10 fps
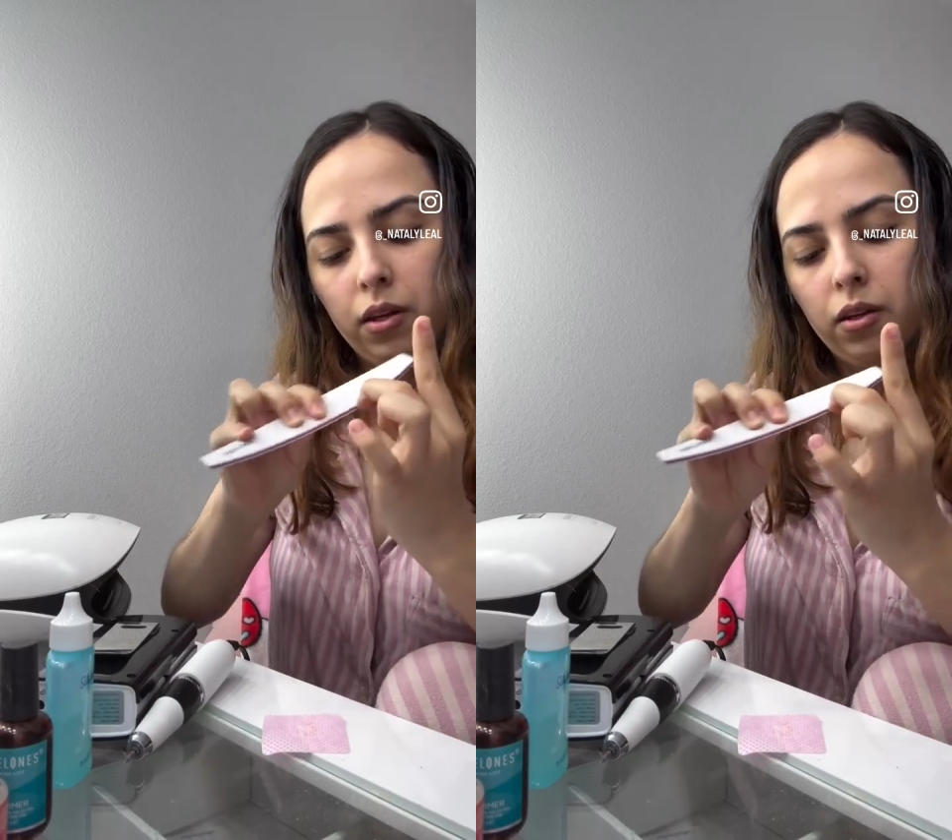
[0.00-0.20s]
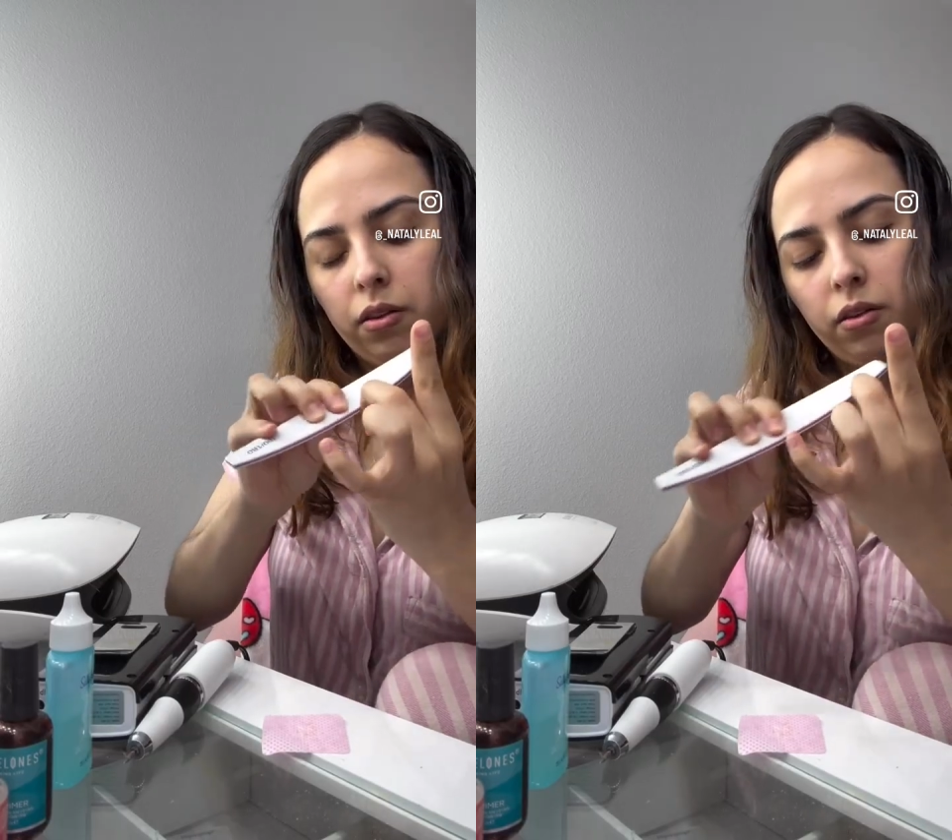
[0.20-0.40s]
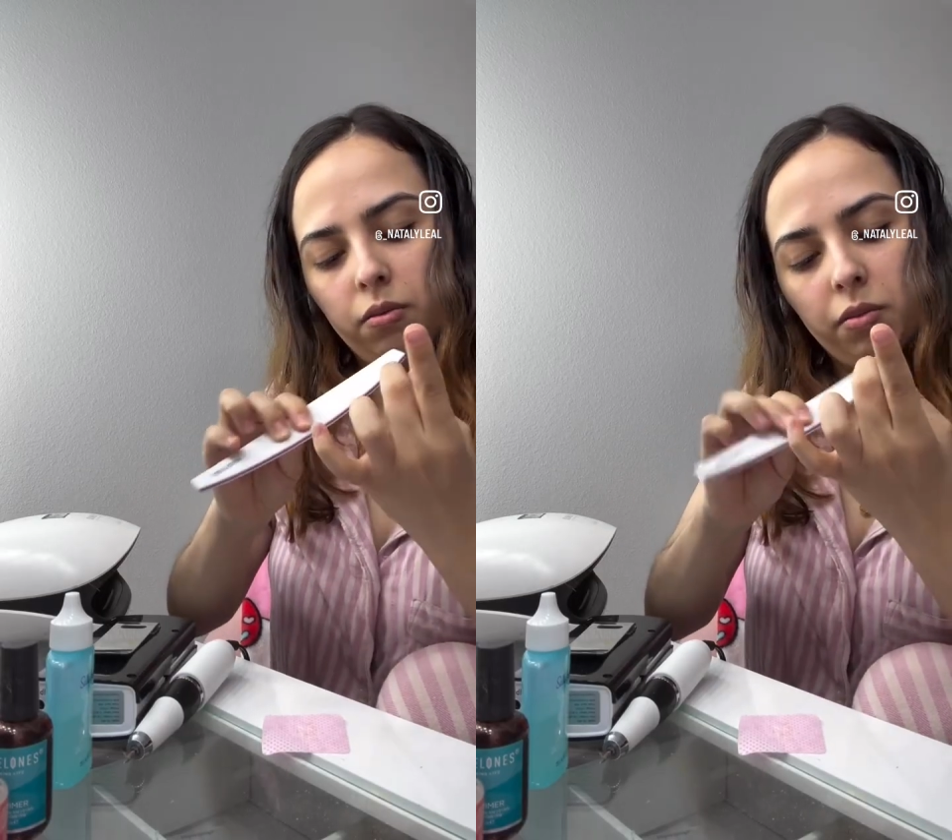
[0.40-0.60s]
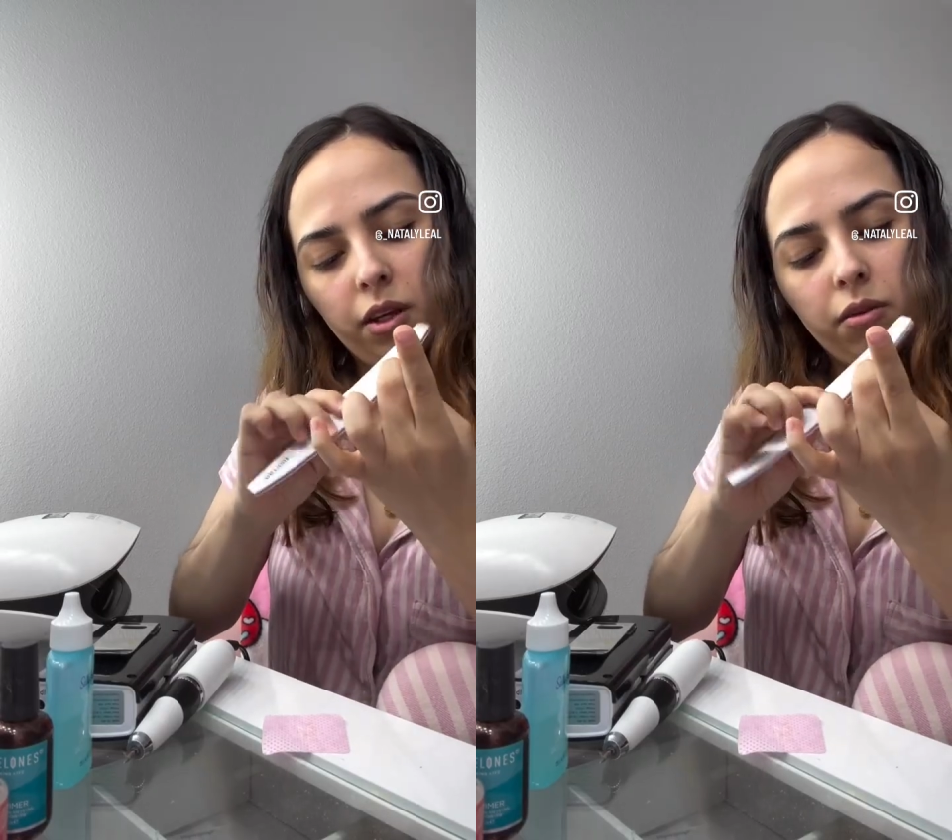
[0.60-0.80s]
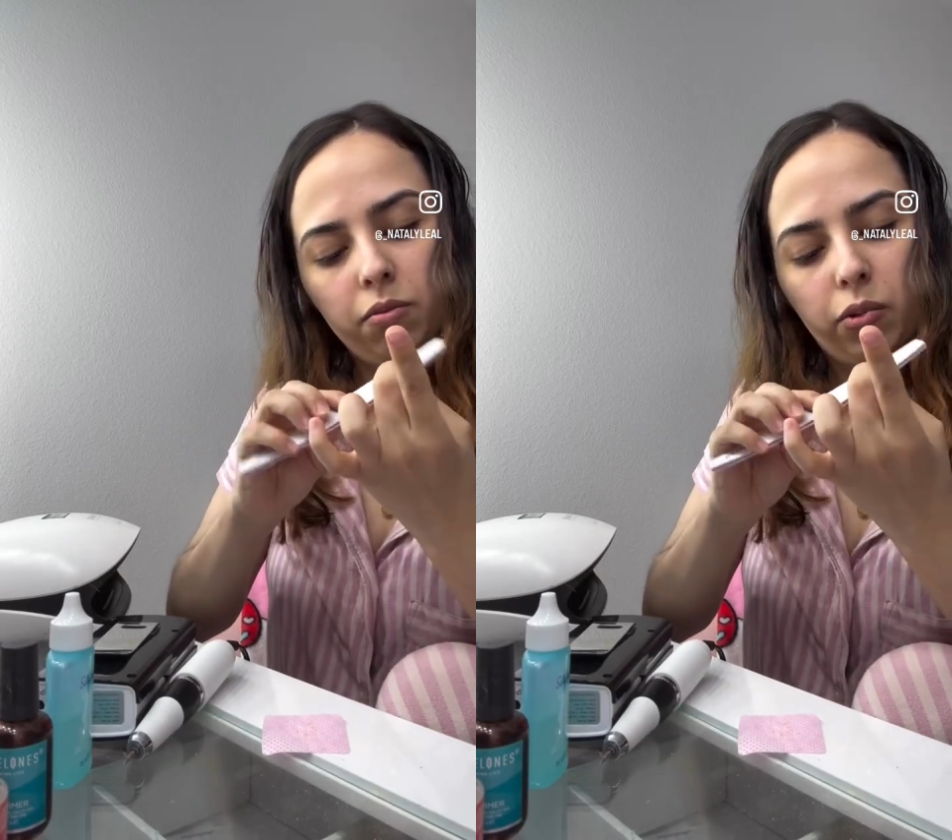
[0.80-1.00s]
The
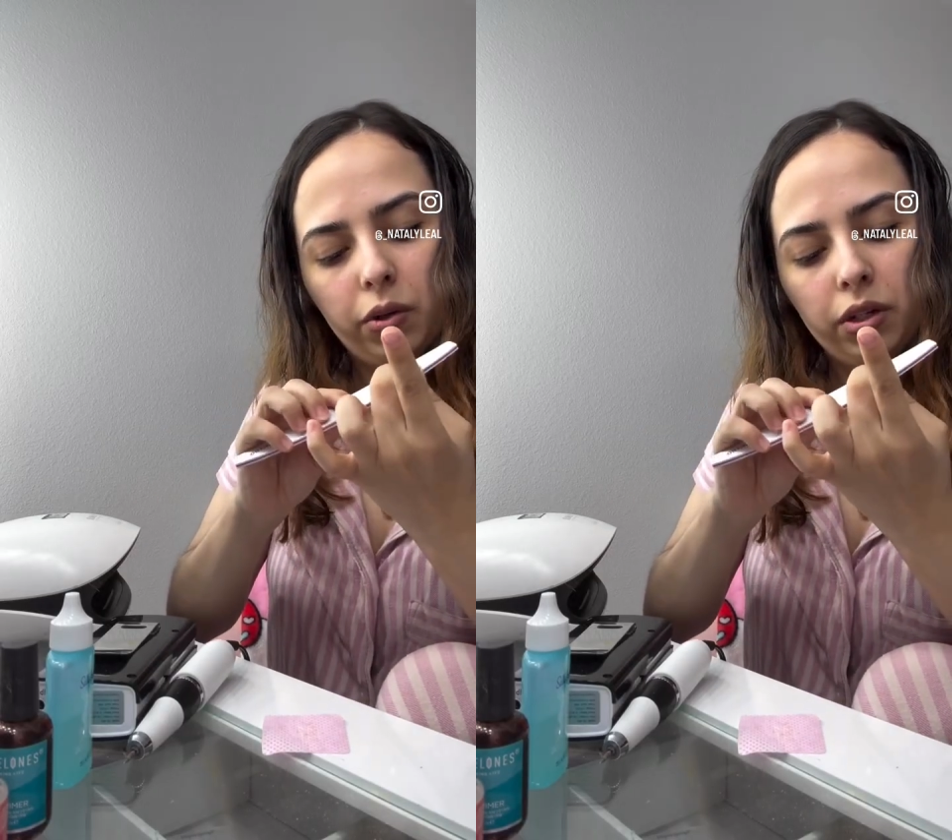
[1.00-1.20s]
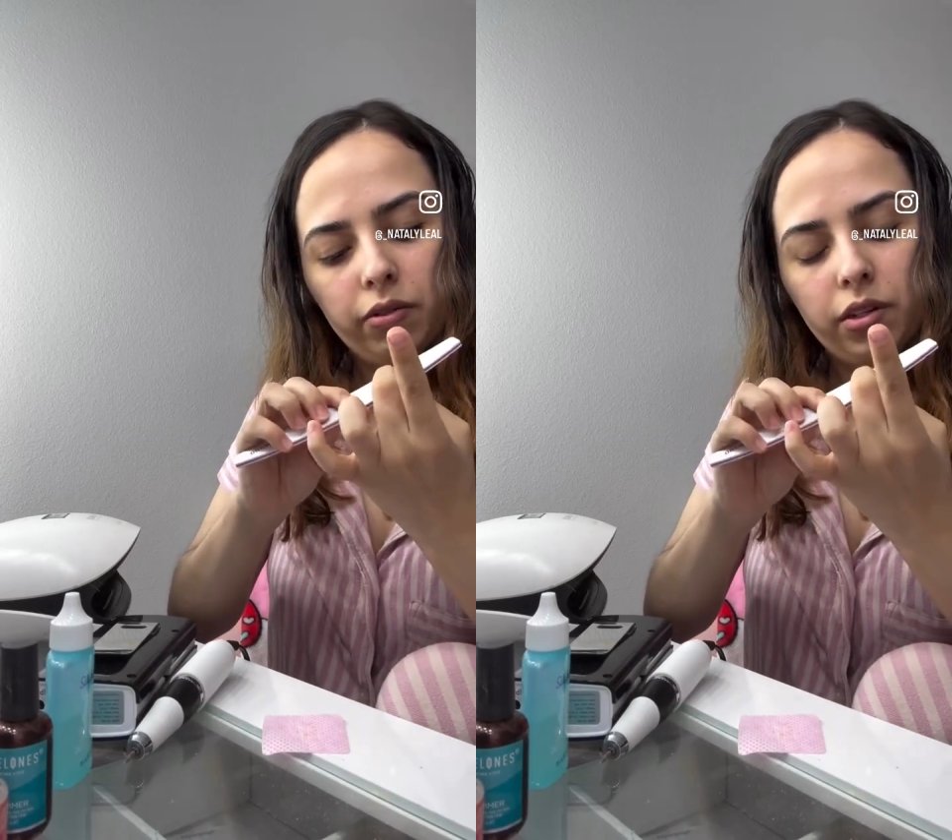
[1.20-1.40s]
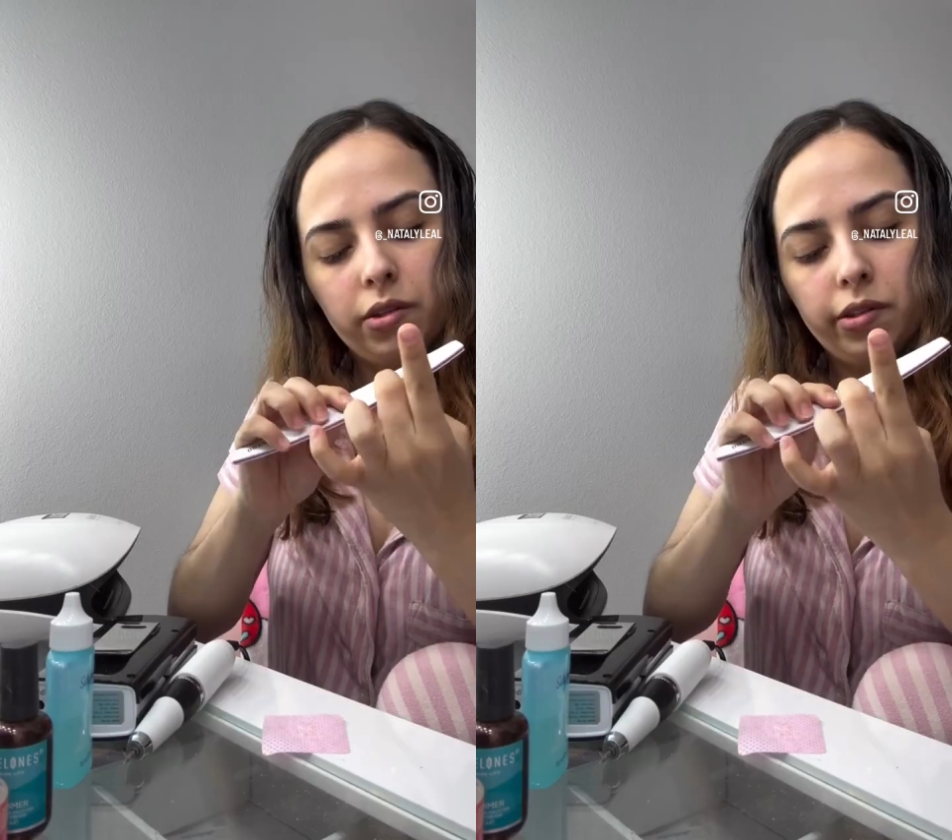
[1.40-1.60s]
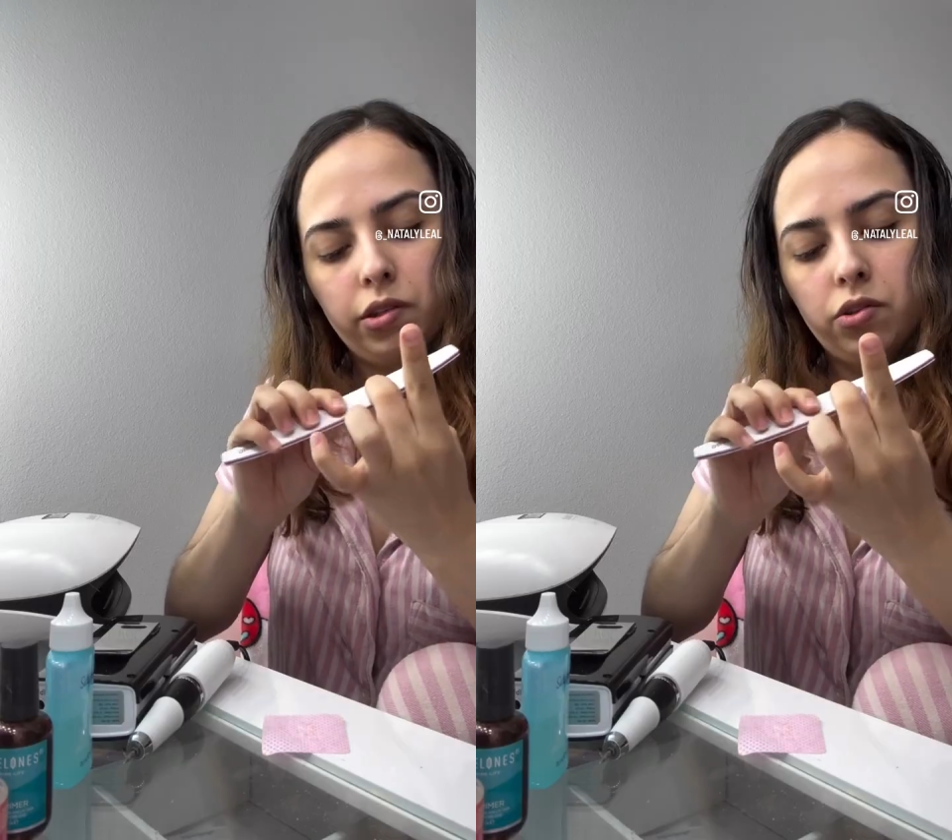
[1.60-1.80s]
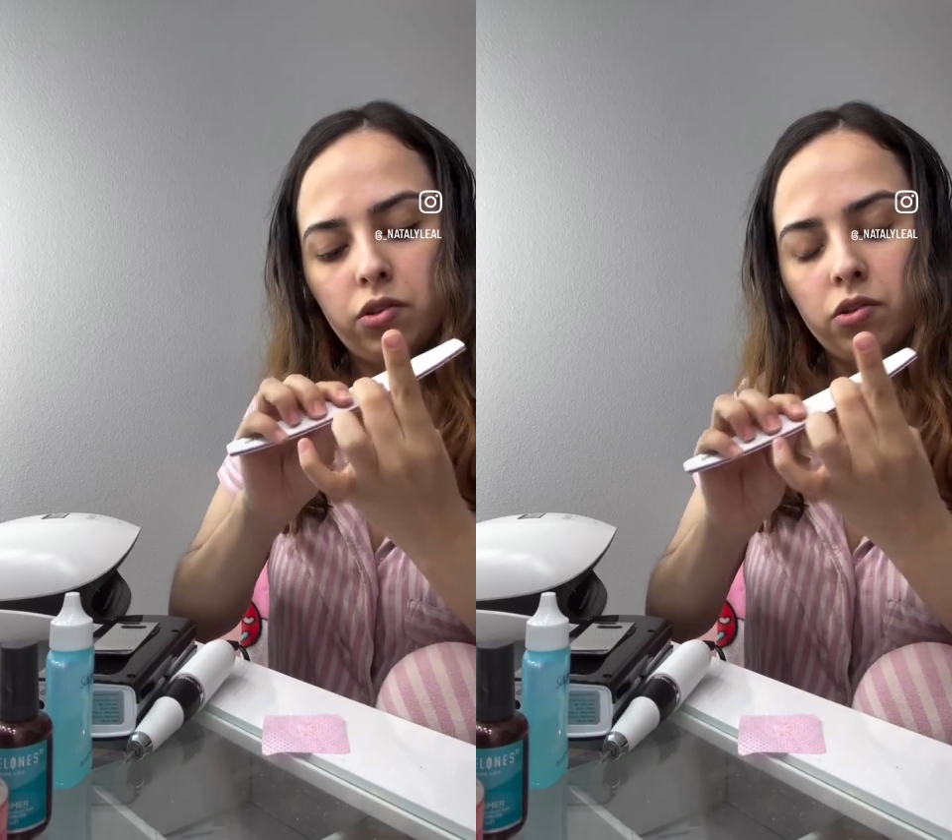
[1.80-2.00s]
main point of this
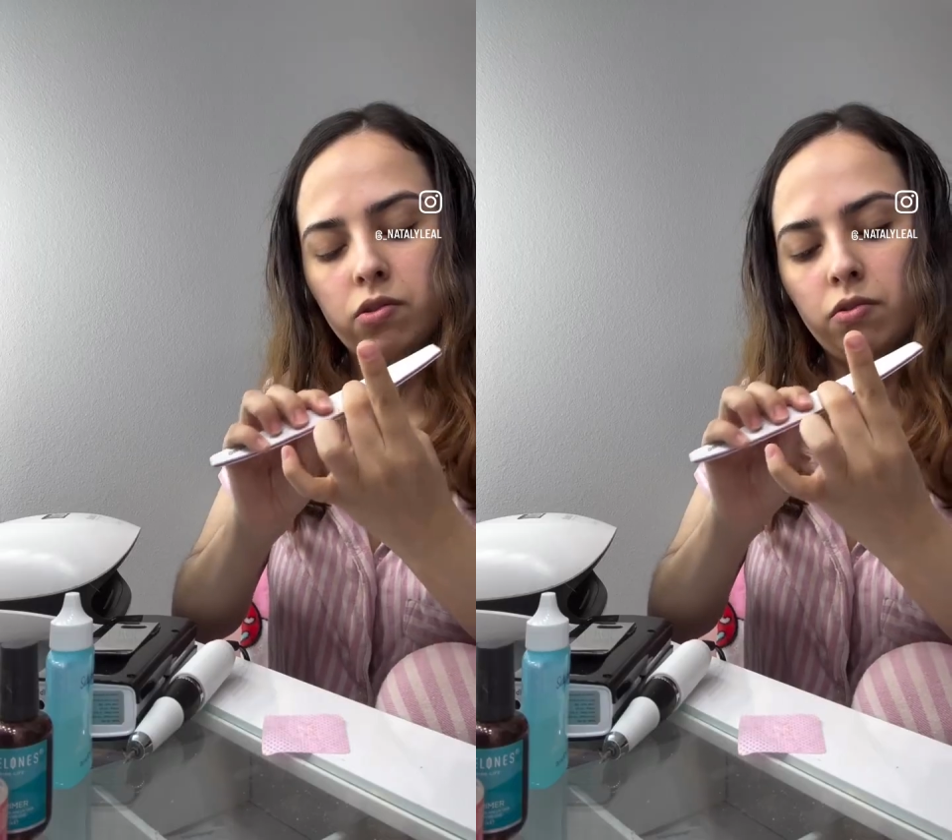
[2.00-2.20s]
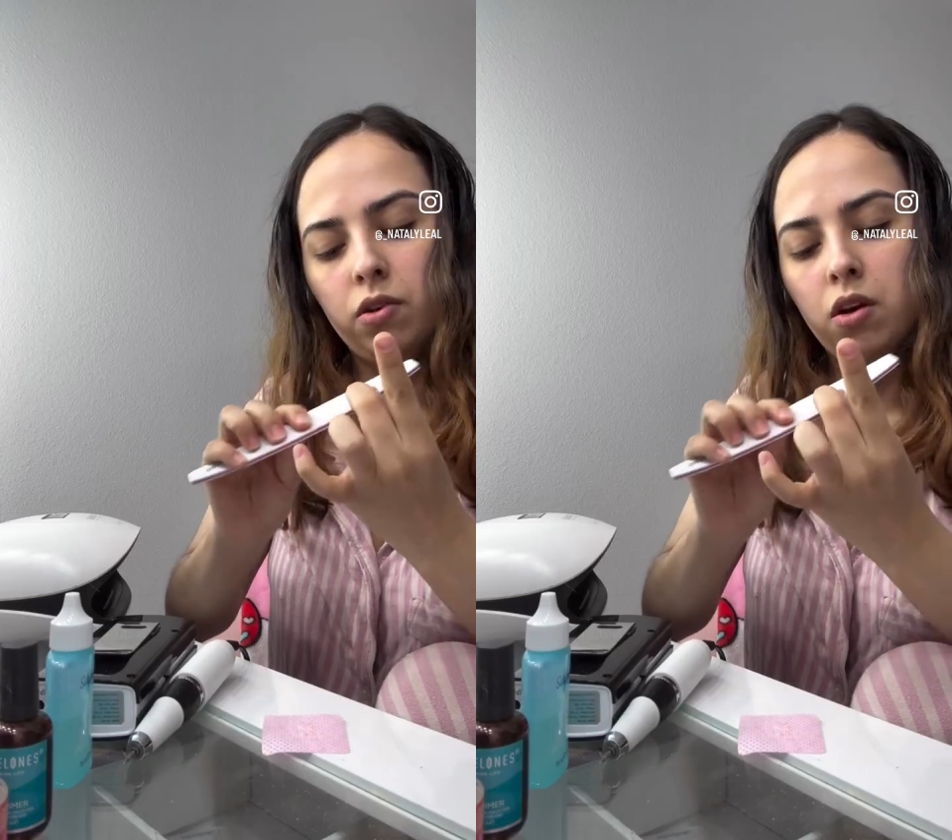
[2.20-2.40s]
is just